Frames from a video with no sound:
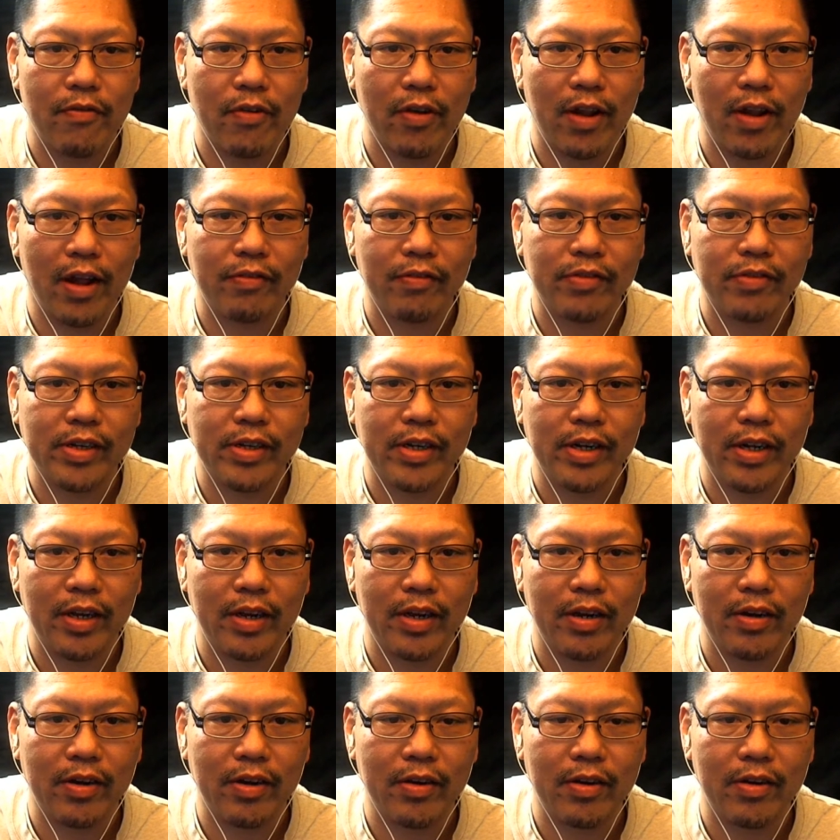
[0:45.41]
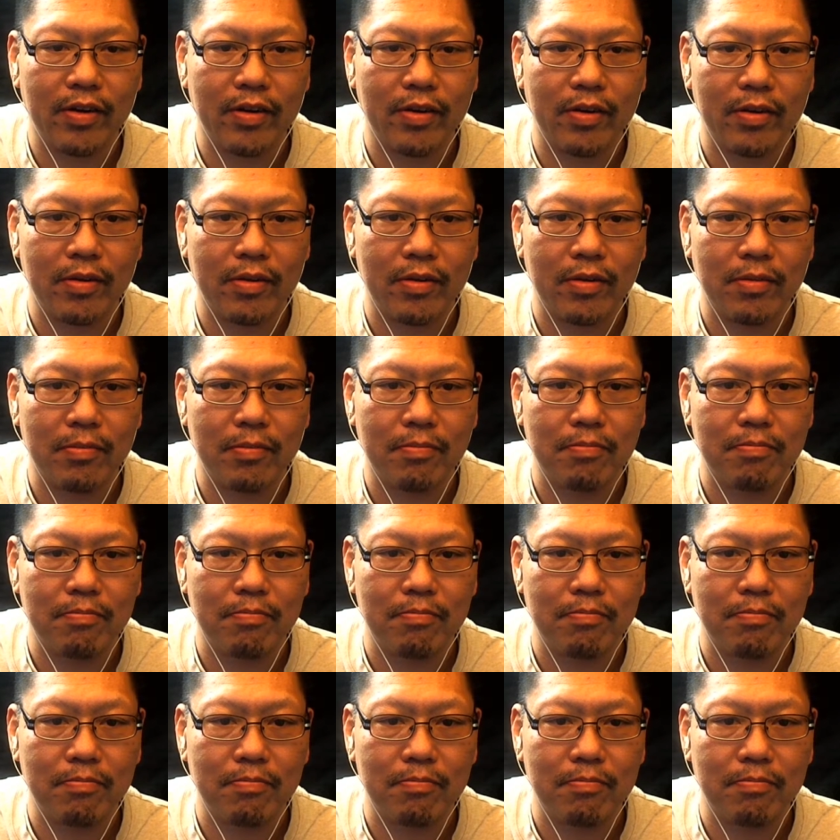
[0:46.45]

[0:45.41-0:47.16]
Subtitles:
Life's in here,